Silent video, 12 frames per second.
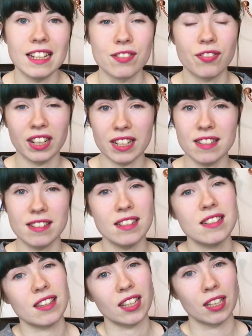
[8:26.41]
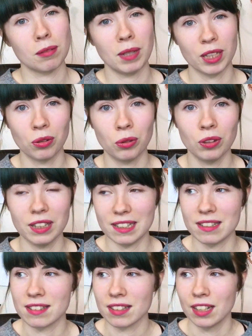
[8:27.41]
It's very easy to think my goal
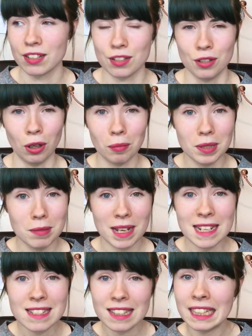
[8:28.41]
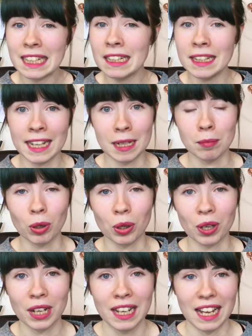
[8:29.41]
is to not be mentally ill
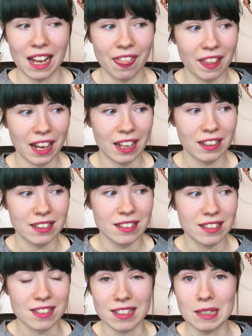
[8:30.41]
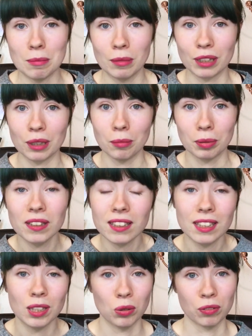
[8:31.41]
anymore and that to seem
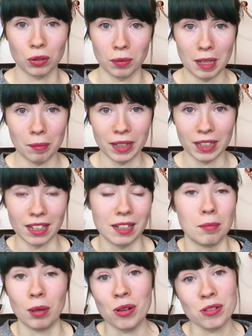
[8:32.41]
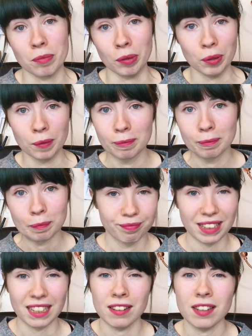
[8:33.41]
completely overwhelming and impossible.
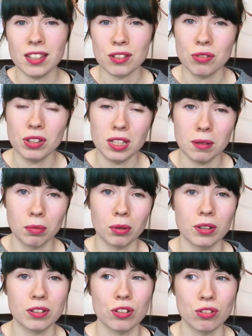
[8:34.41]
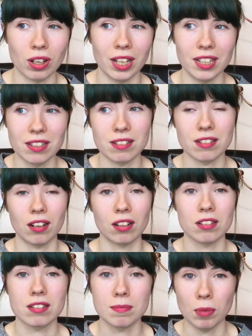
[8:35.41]
And I think it's really important to try and
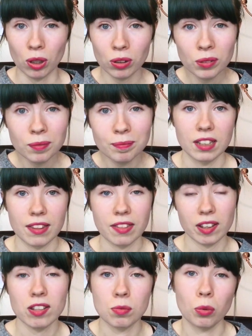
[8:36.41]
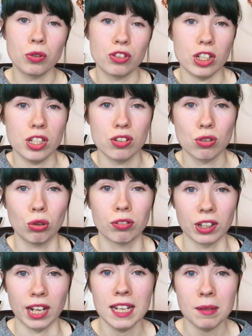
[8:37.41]
start small. Things won't change
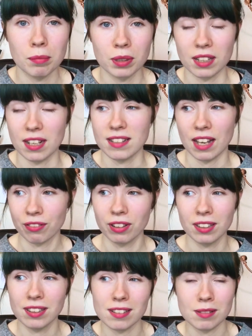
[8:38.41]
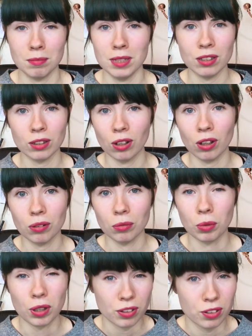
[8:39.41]
overnight, but that definitely doesn't mean they're not
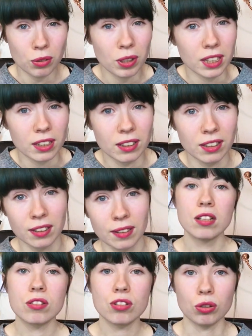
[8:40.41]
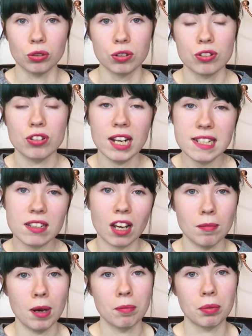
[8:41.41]
worth doing. So try to
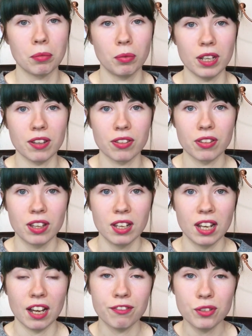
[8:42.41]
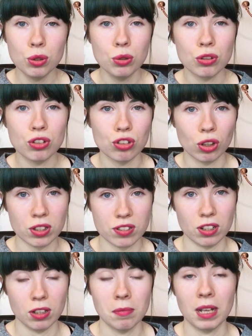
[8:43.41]
come up with a few
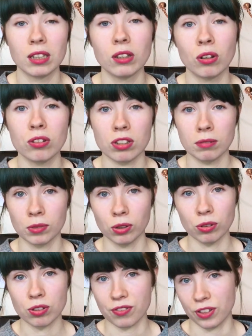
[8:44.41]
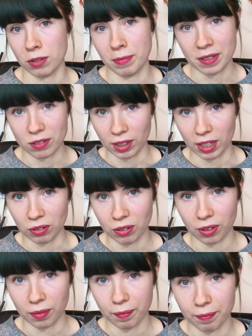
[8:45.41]
short-term and long-term goals for your mental
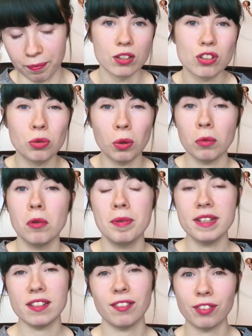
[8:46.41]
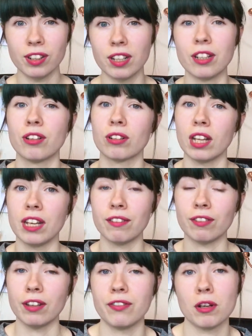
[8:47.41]
health. So what would be different in your
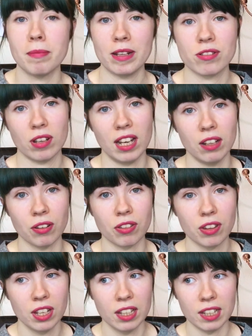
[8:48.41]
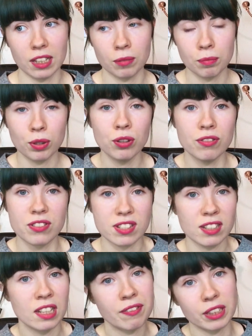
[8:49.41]
life if your mental health improved
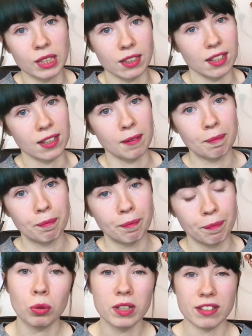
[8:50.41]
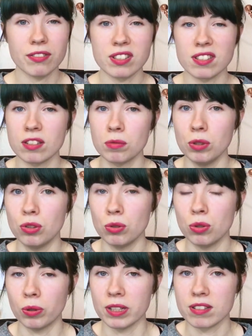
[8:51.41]
significantly? What differences would you
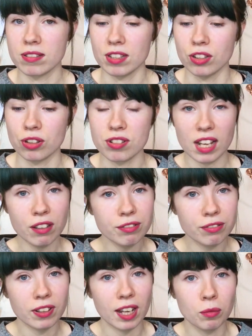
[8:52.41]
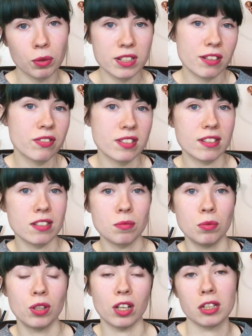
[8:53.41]
notice in yourself and what differences
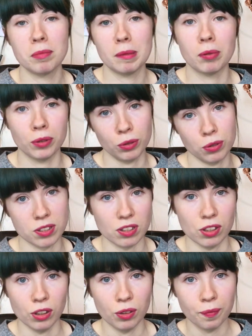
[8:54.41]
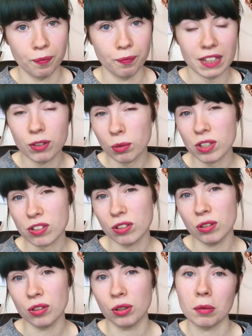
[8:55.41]
would other people notice in you? If you want to,
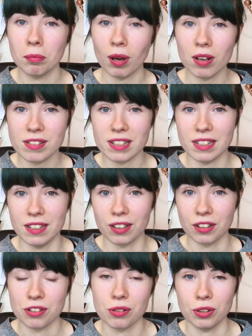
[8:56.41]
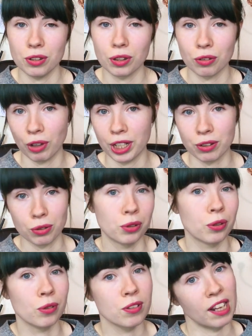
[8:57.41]
you can pause it here so that you can write your own
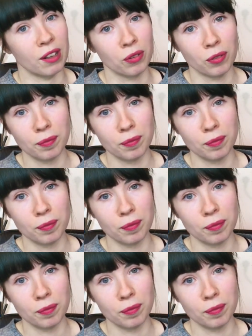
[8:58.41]
goals now.